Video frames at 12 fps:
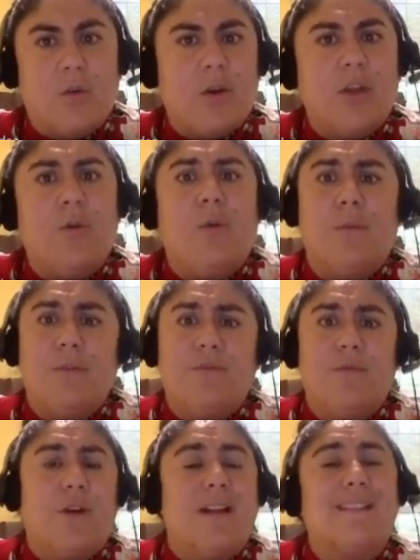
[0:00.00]
where you were
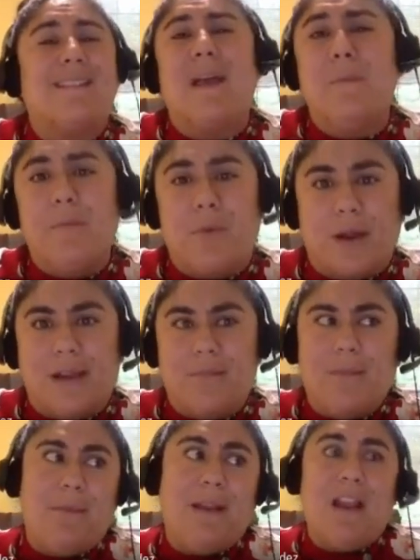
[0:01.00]
before at some
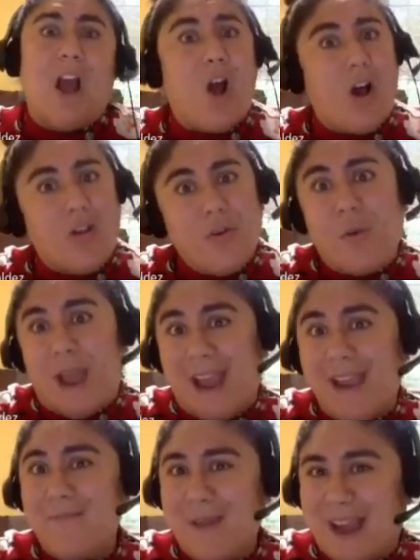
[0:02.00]
point. Maybe not all the
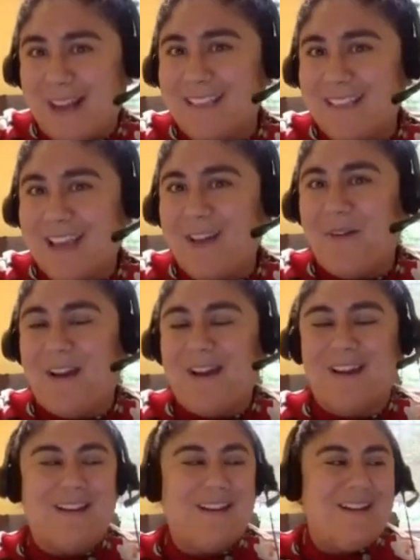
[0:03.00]
way back to
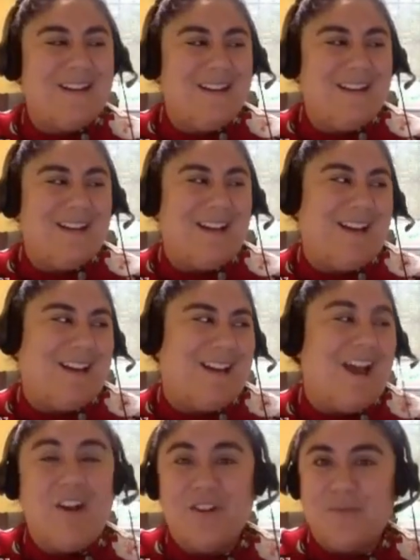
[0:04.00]
that
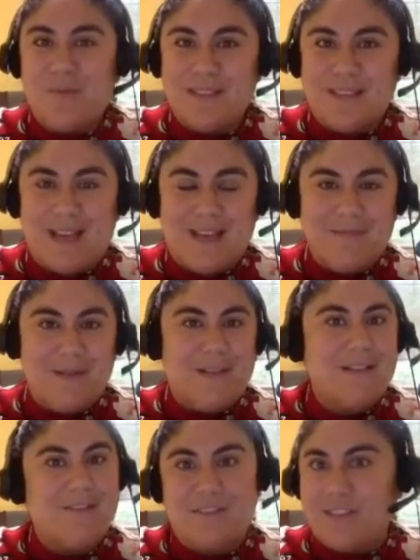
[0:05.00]
100%,
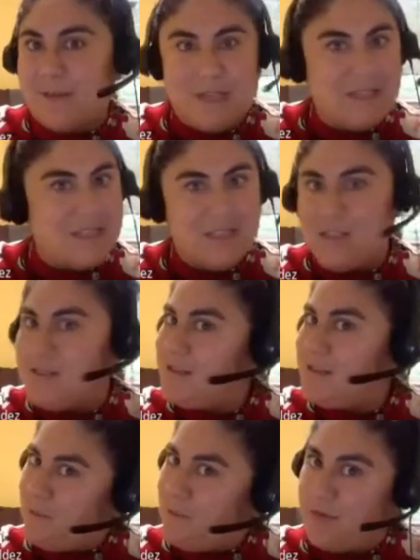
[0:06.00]
because there's some
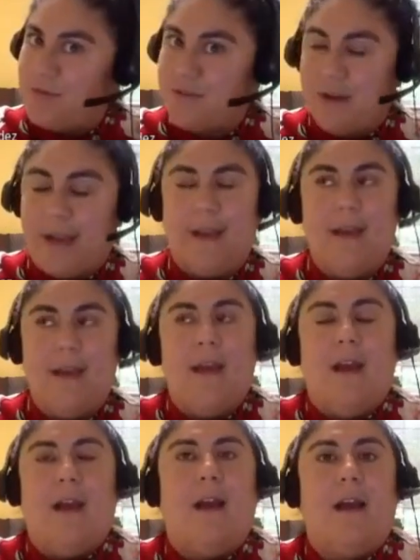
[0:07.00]
conditions that won't, right?
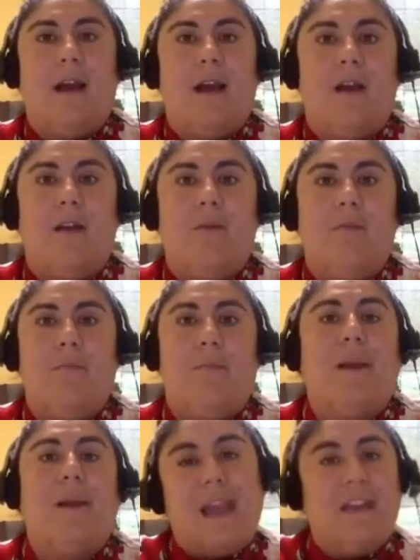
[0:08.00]

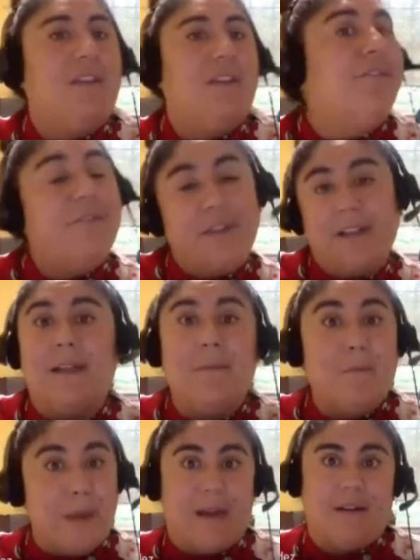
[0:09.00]
But getting you
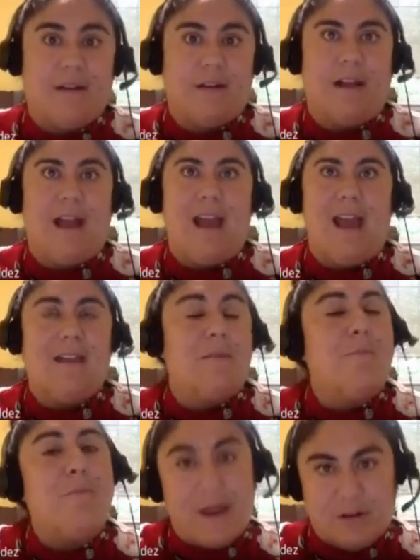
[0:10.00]
feeling better at
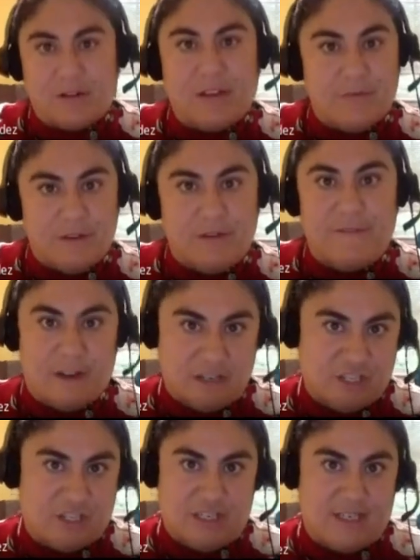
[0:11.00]
a better level and
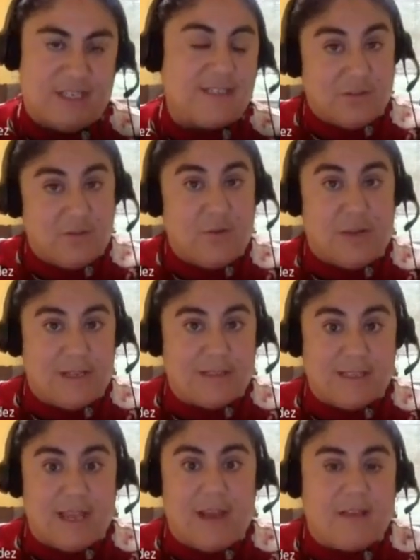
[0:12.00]
functioning as quick
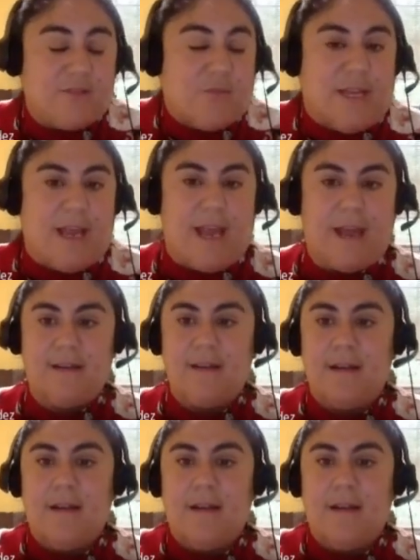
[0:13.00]
as we can.